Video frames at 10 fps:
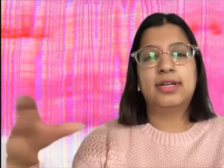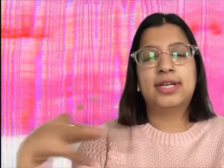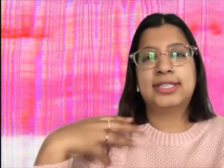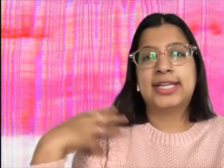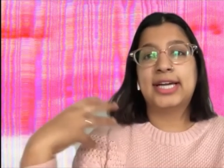
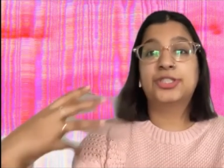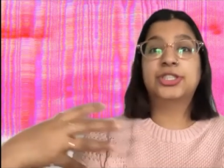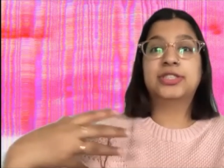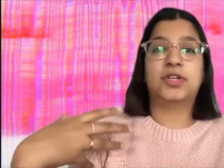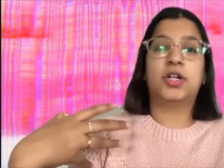the
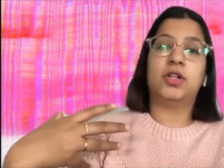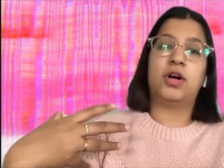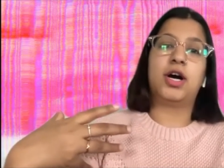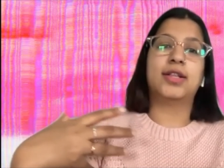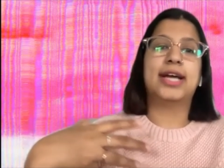textures of the
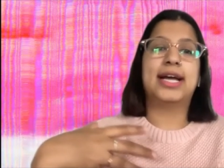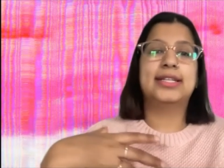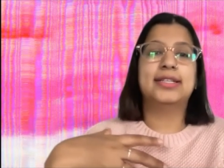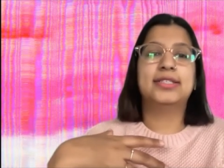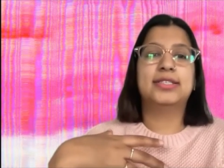cloth
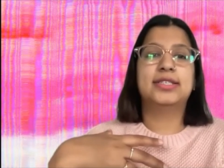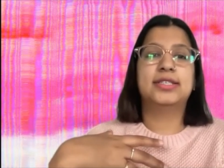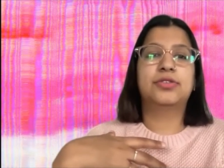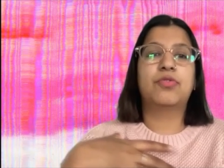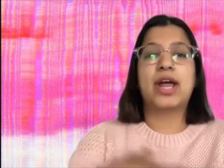and
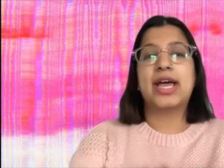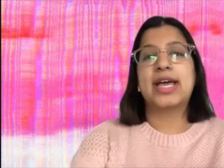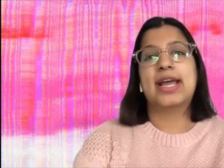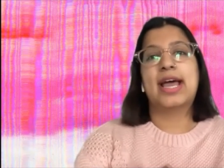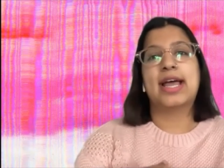
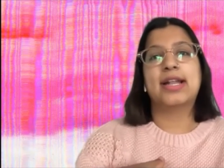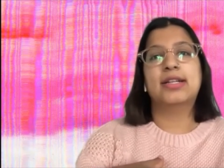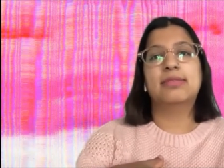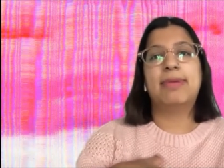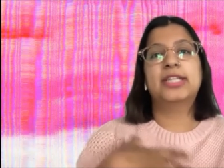thread
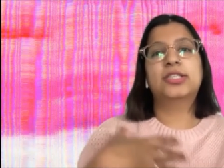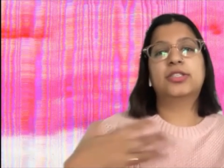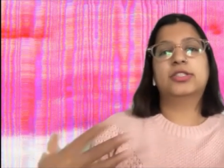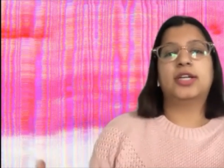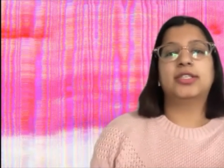and
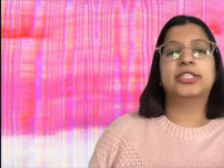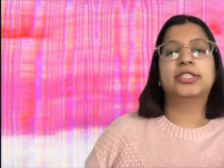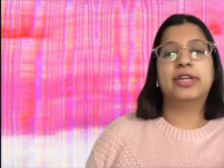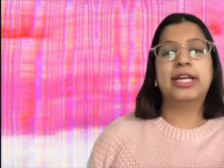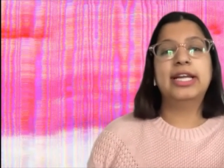pixels on the
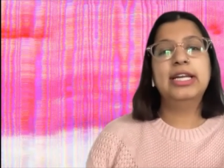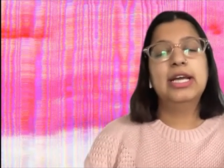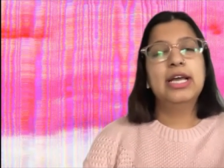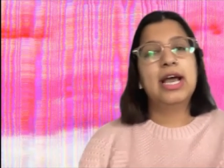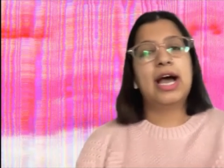screen.
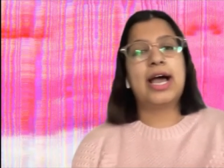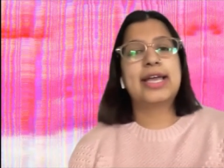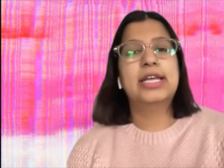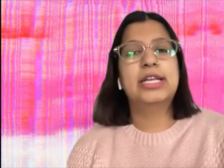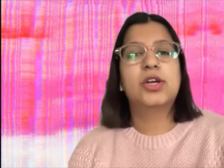I
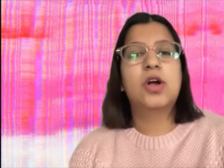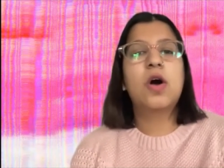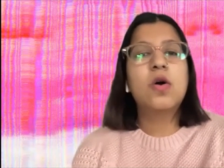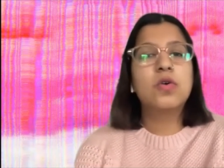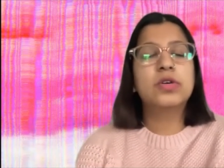can
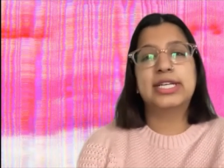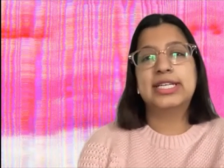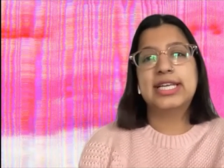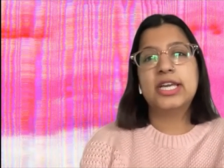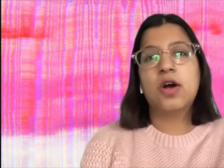code
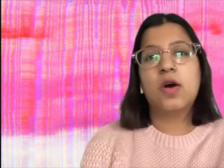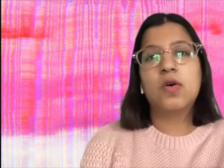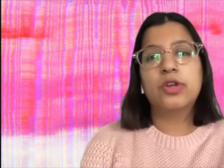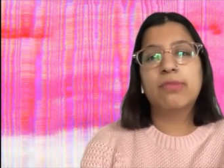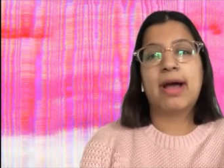and
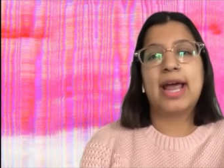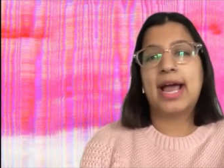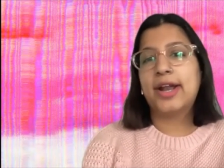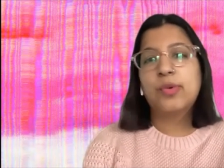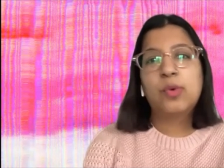decode my
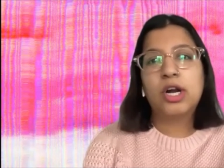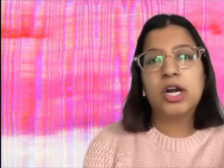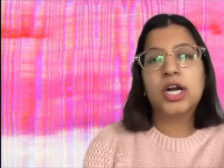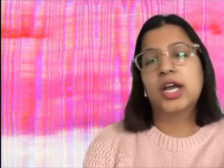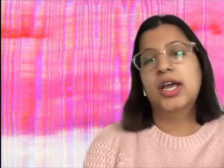
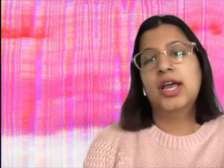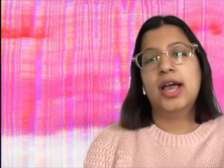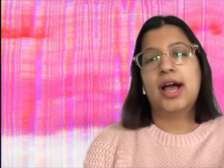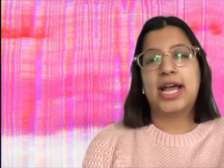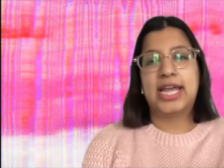handwork.
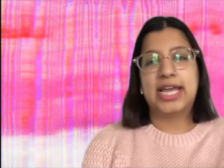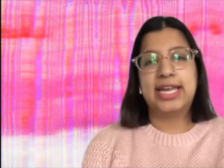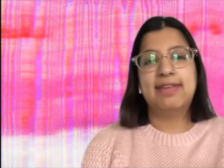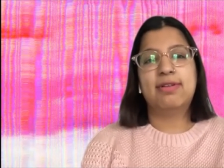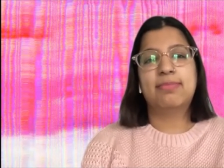I
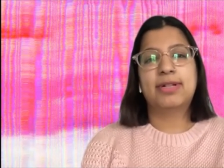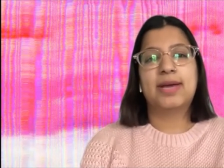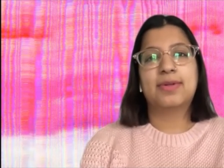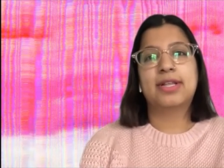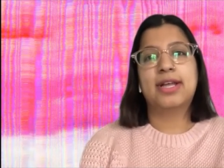can even
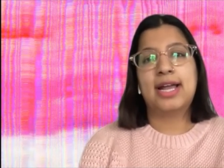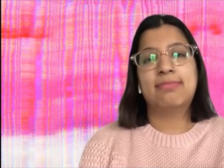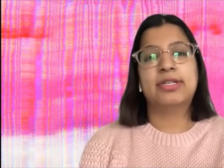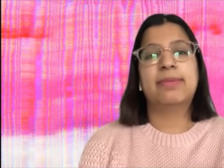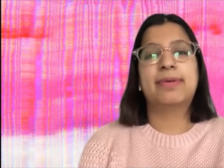play with
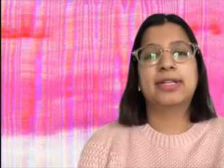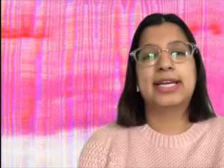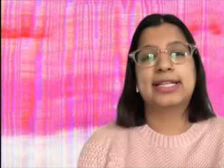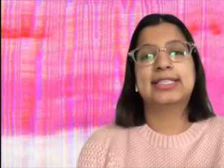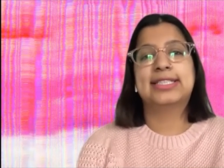and
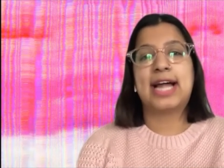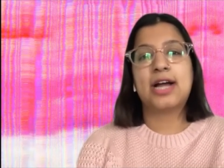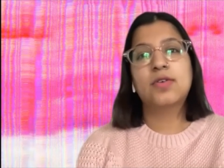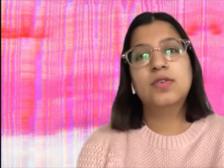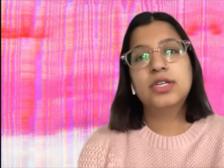manipulate the
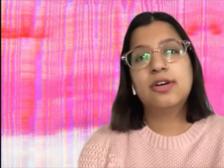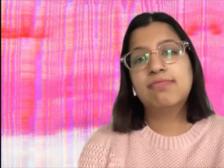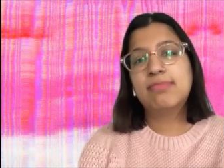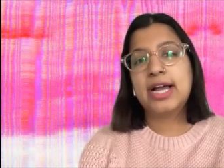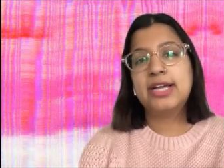sound
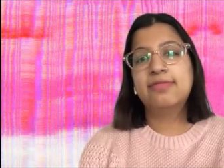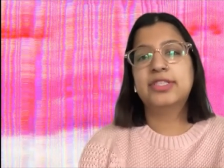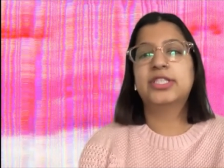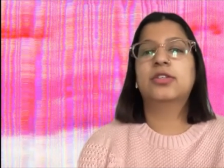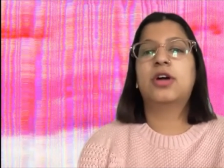of my
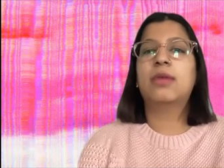physical